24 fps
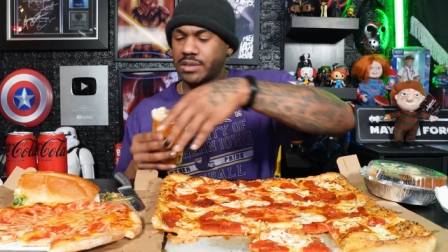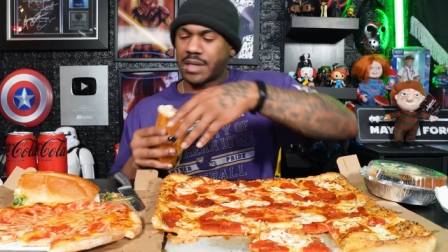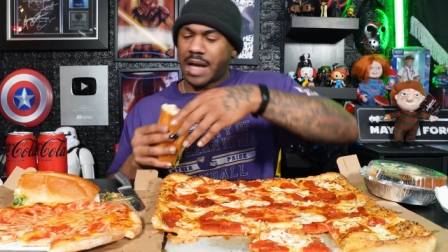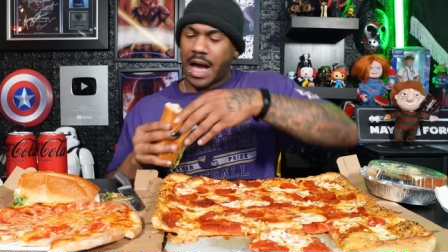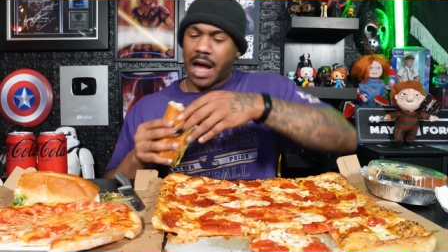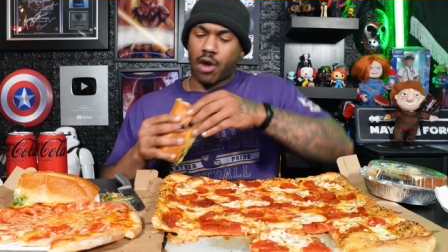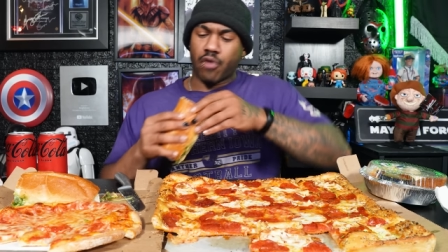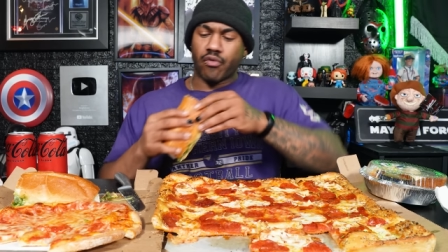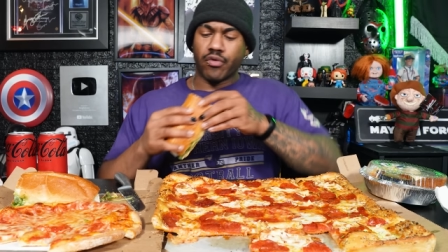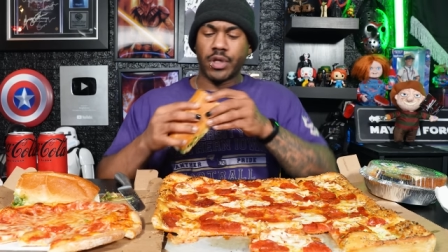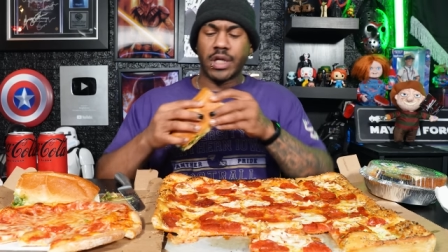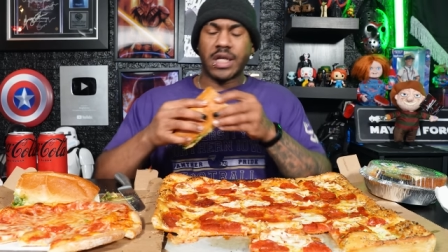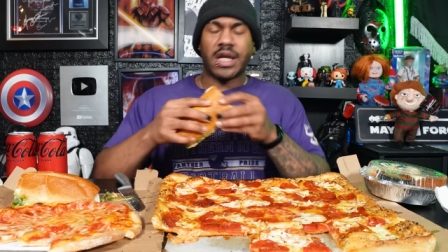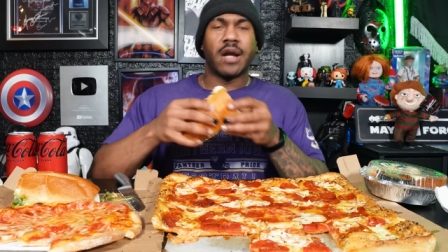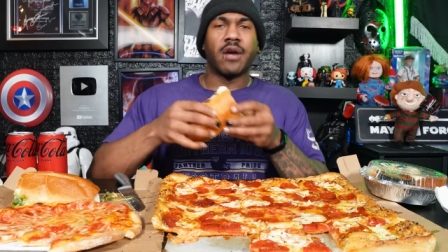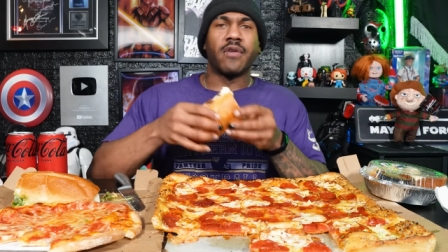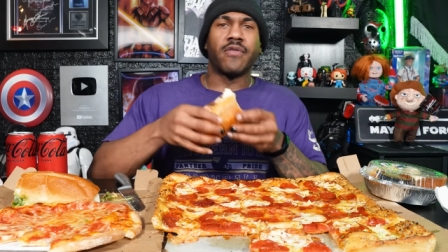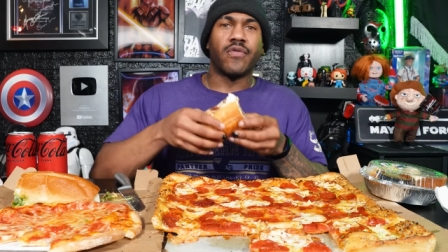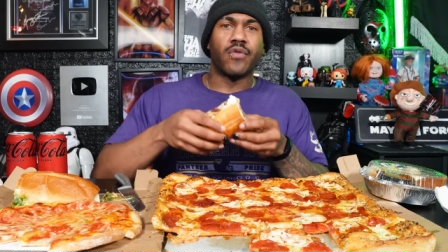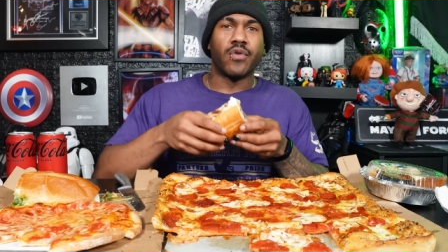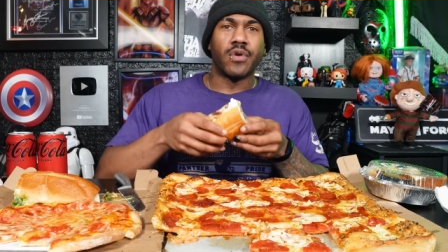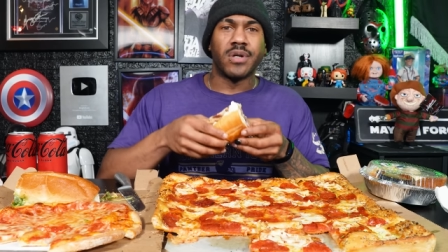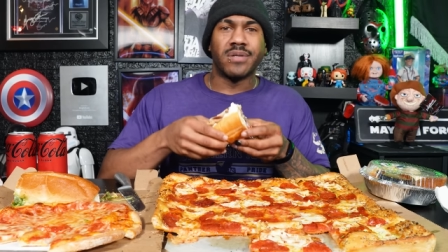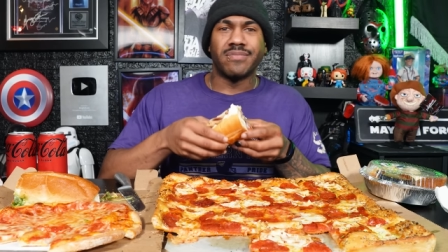I don't really care
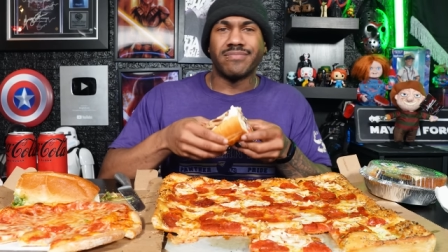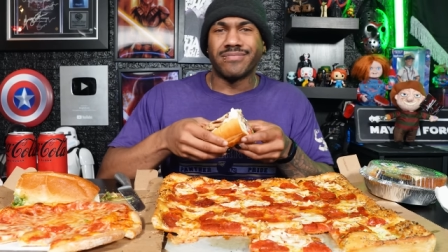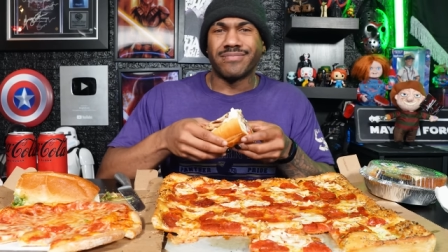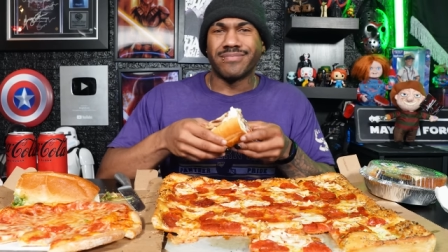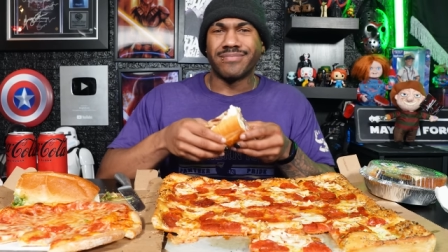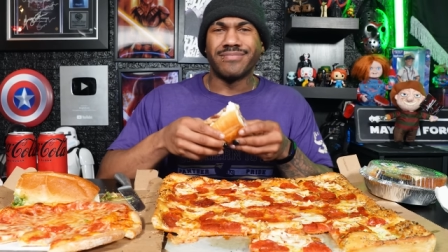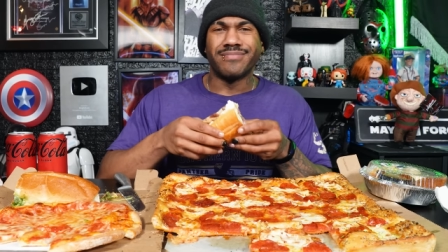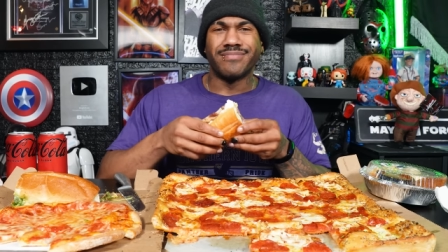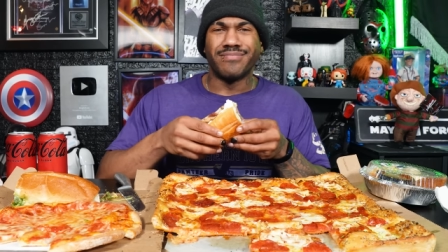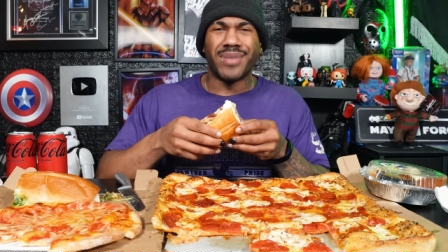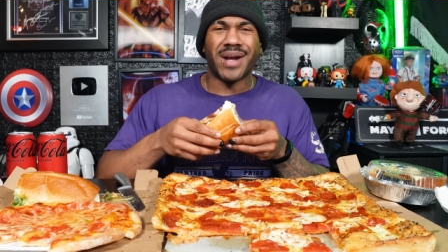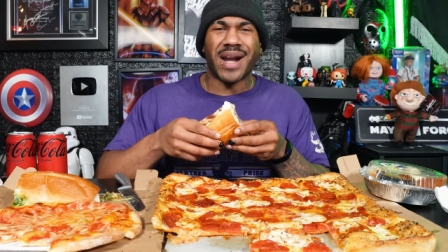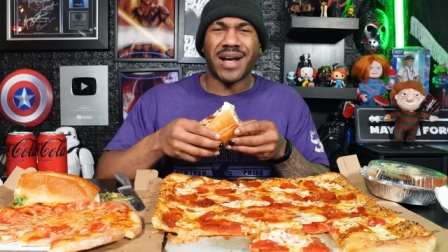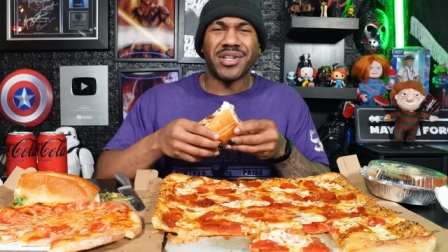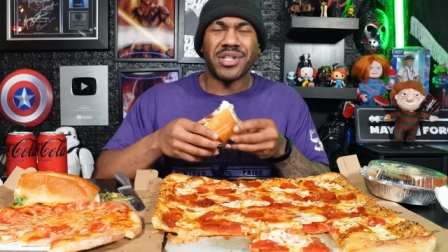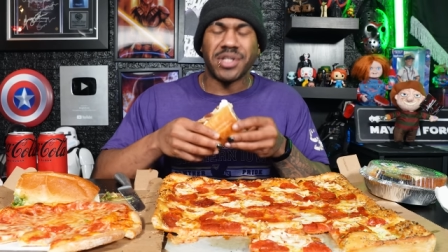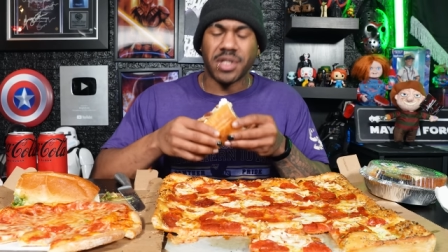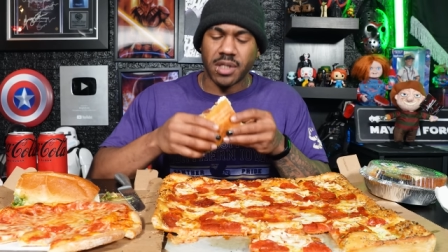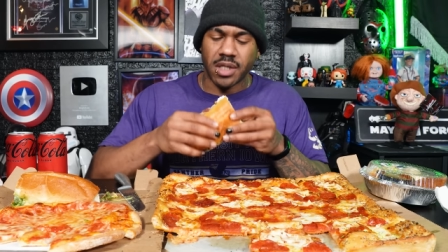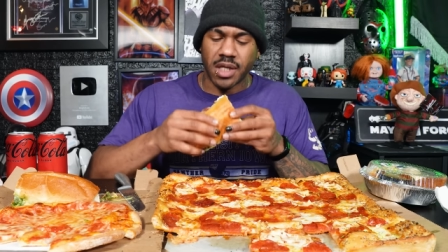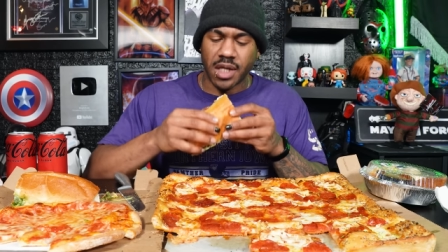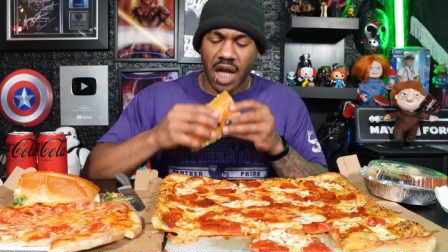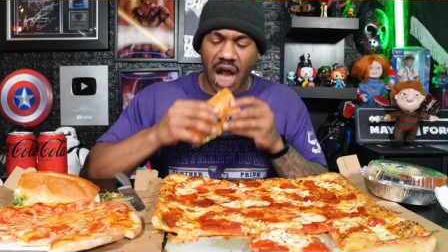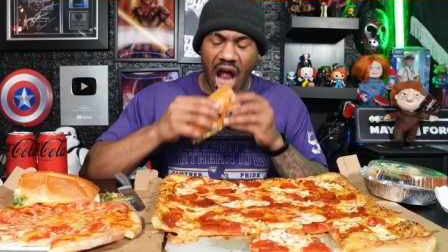for it, but I'll
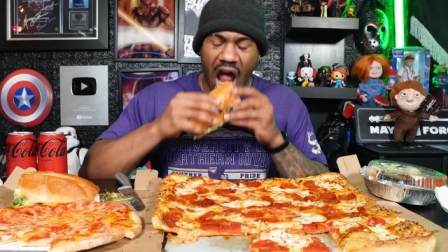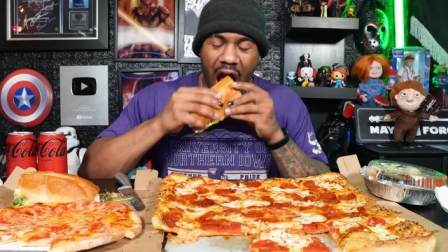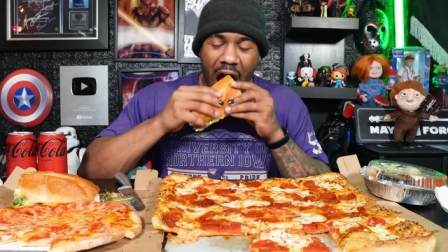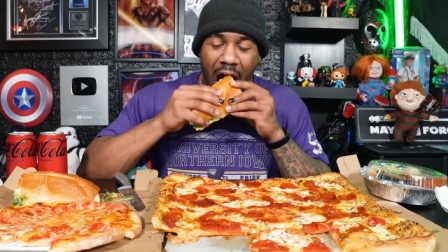still eat it.